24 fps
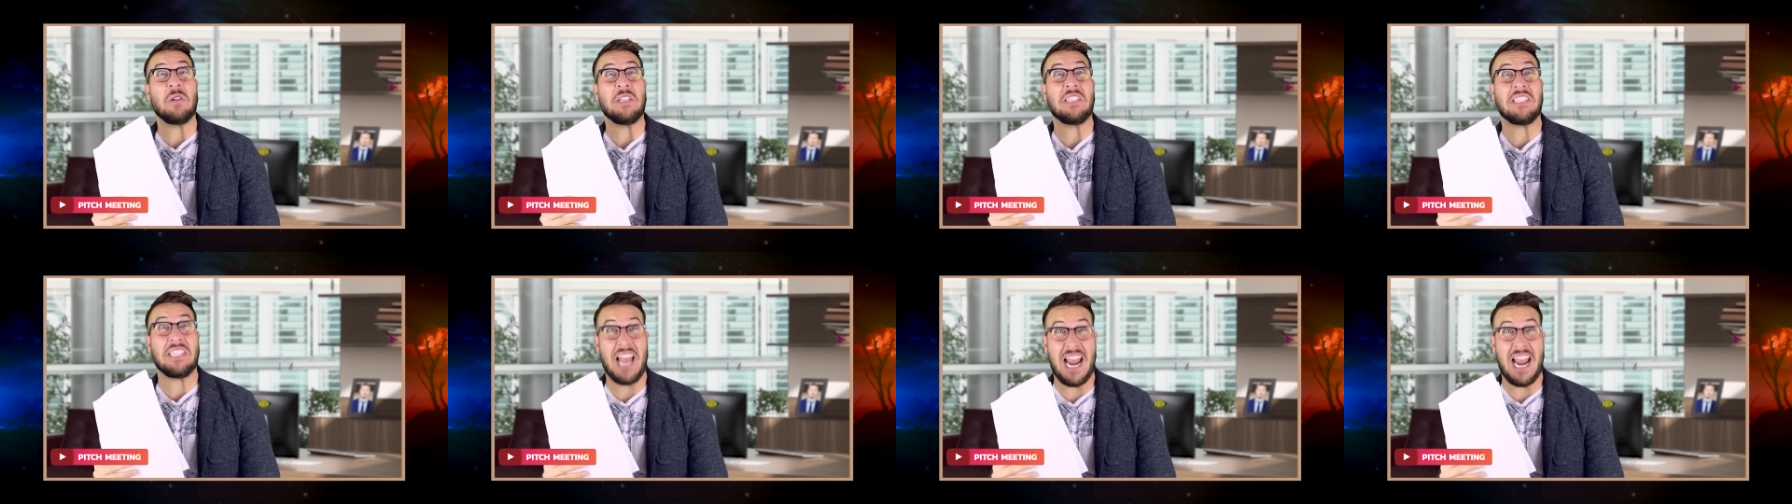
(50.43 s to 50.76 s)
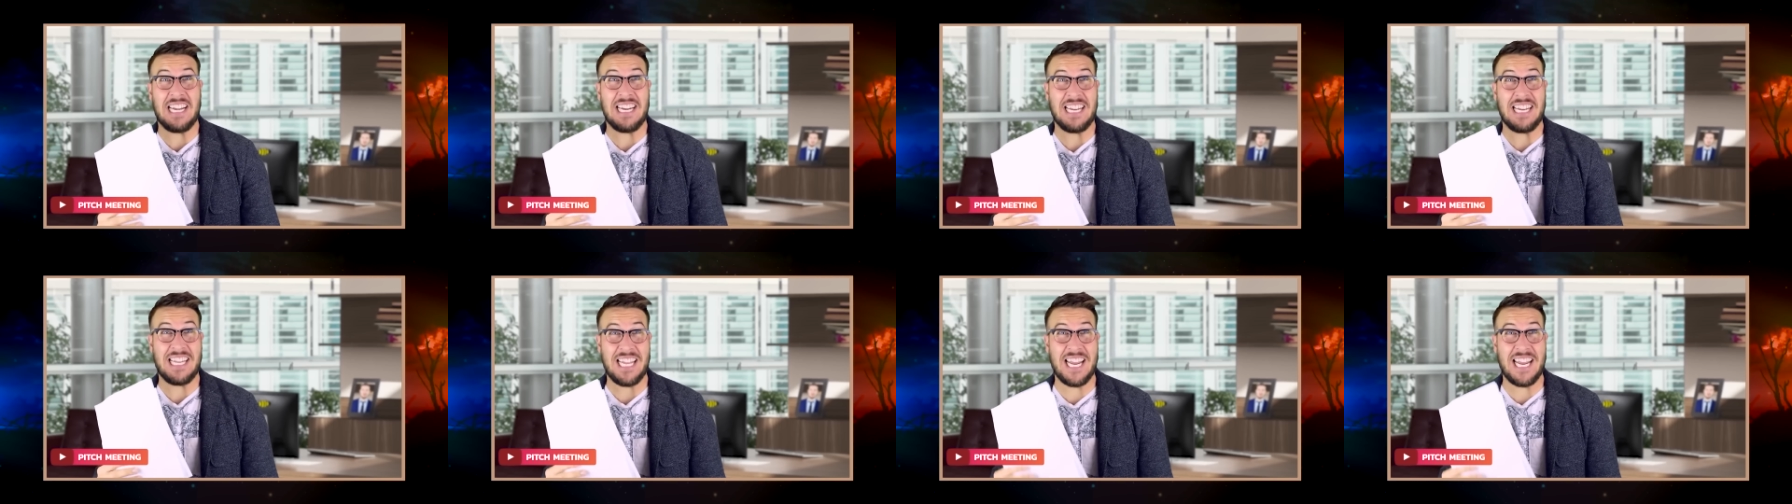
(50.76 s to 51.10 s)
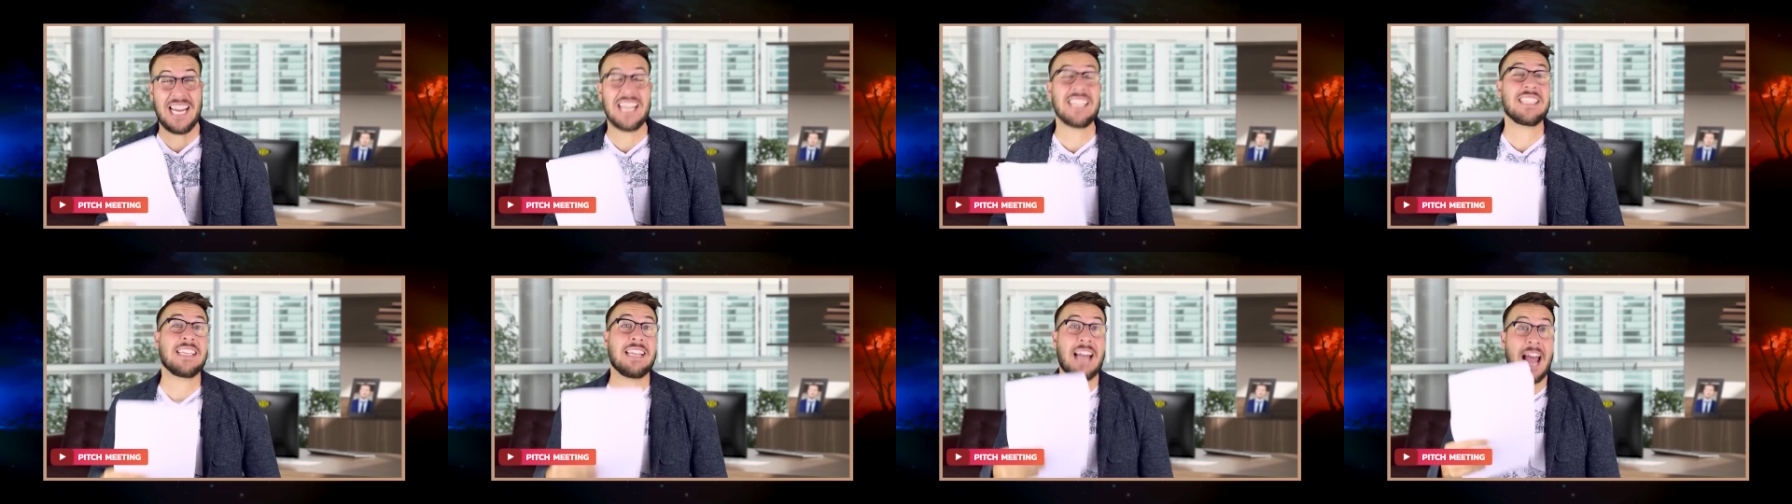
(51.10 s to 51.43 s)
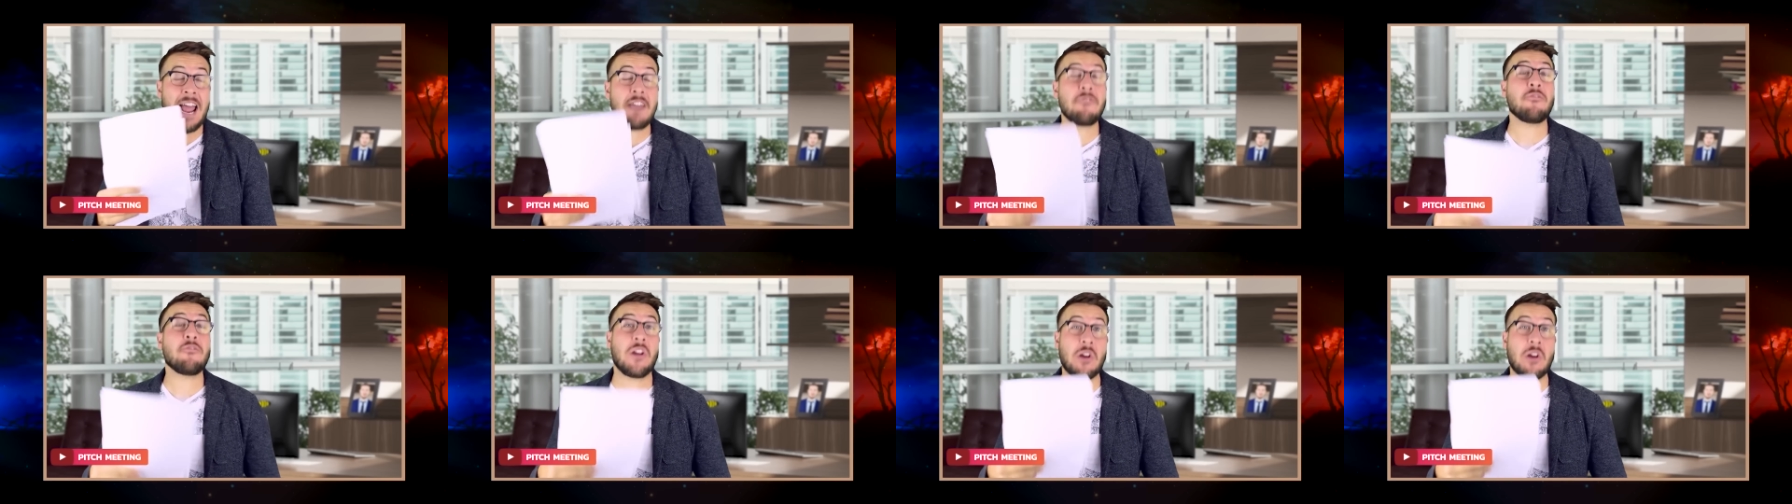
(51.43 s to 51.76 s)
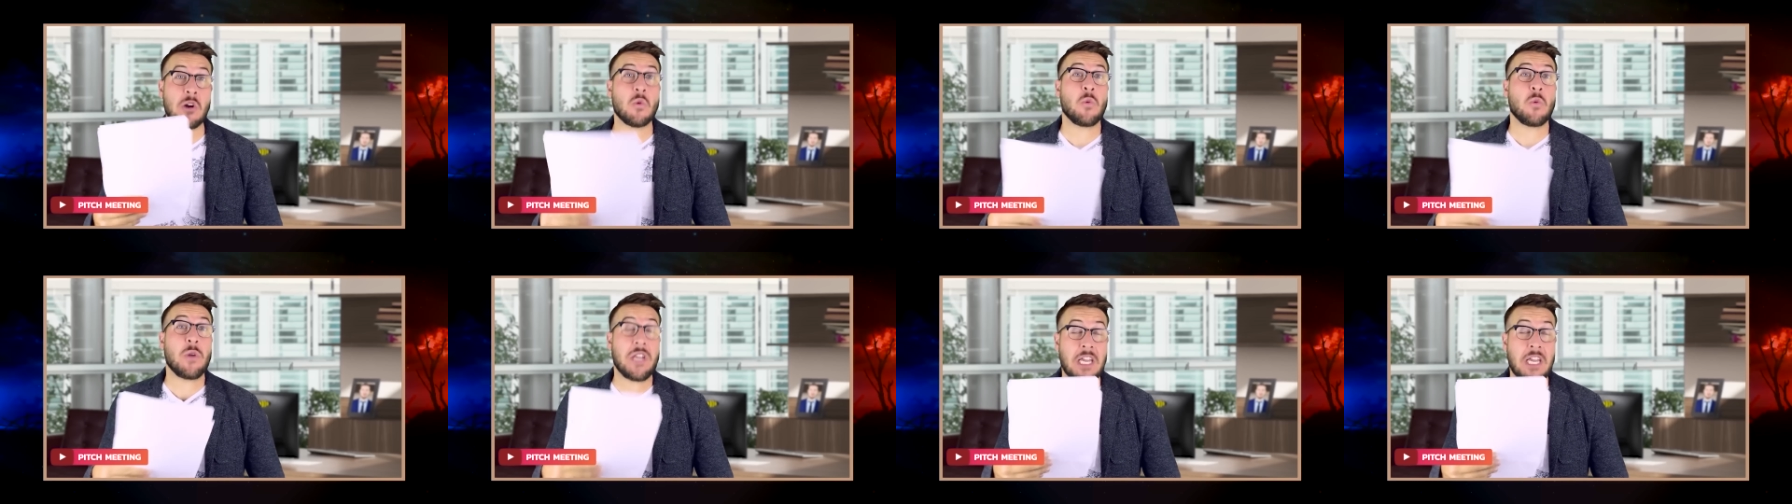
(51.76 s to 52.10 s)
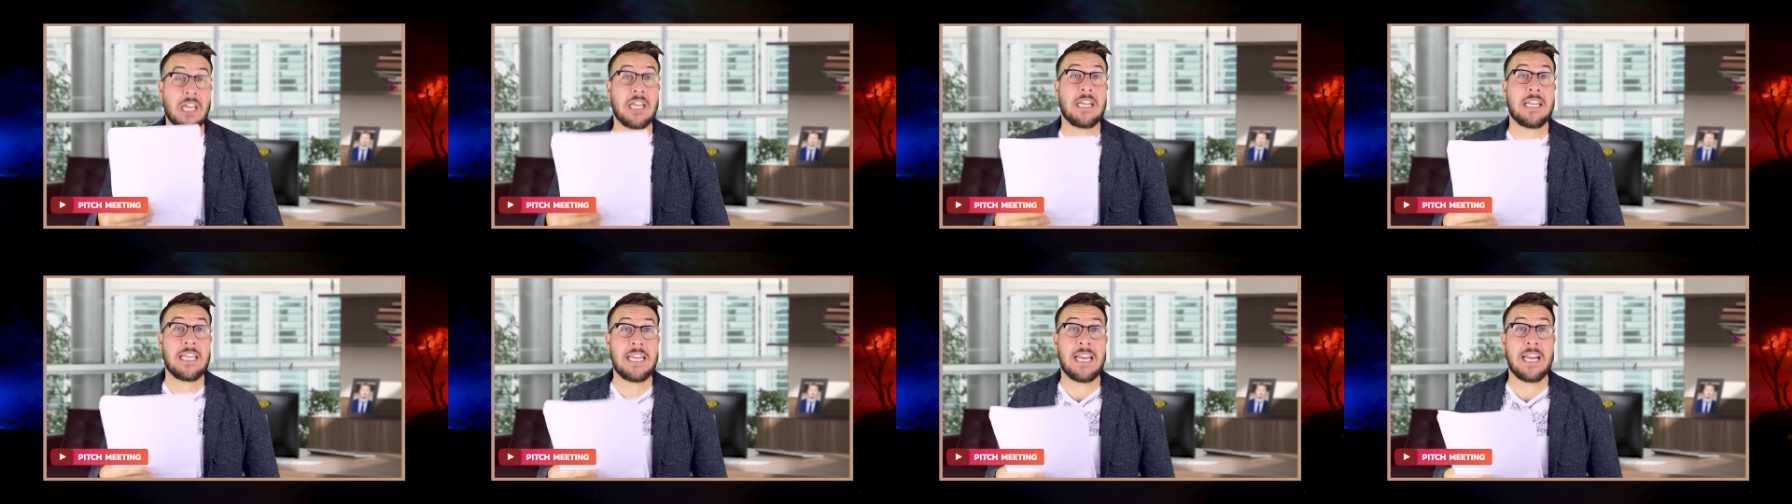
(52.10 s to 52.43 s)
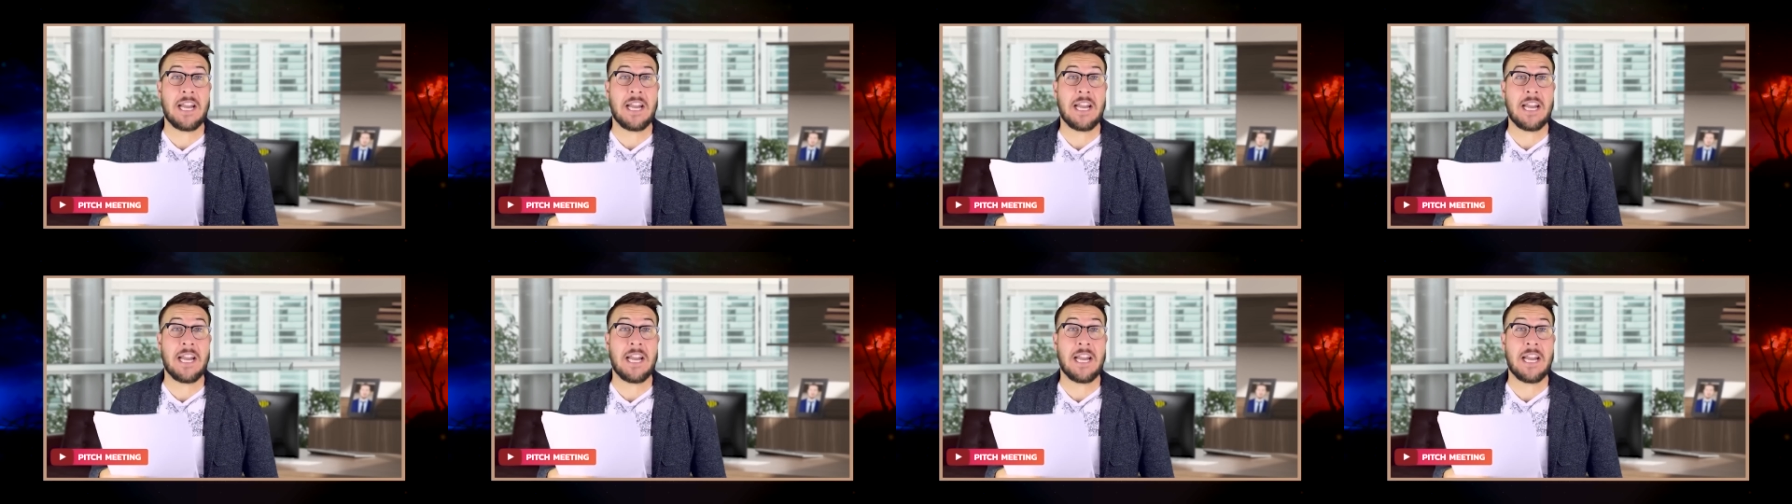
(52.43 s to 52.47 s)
side of things, and I figure we could, you